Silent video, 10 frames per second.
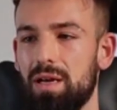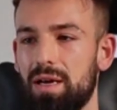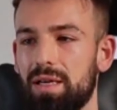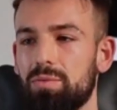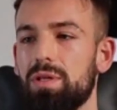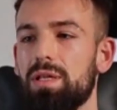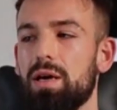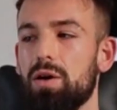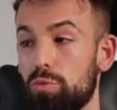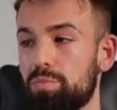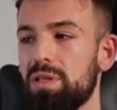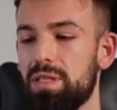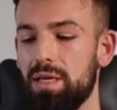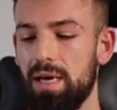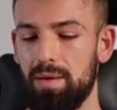And when I opened
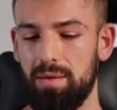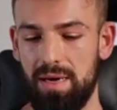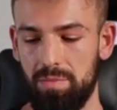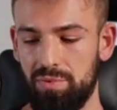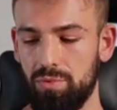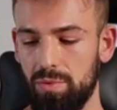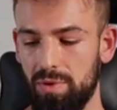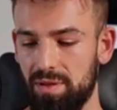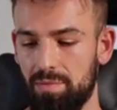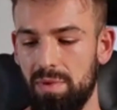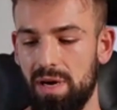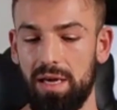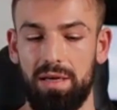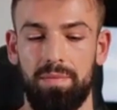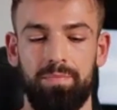it up with my